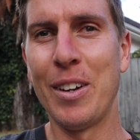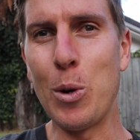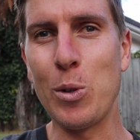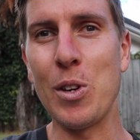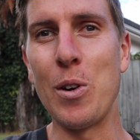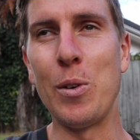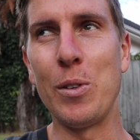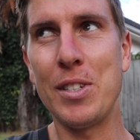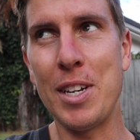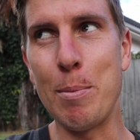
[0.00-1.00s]
also
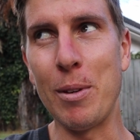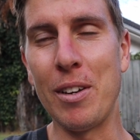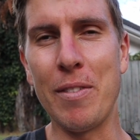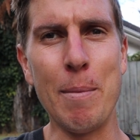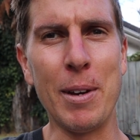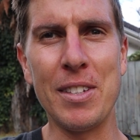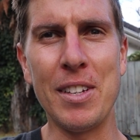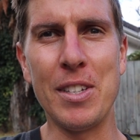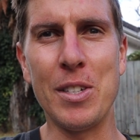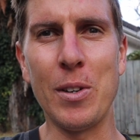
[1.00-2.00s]
steeper, if that makes sense.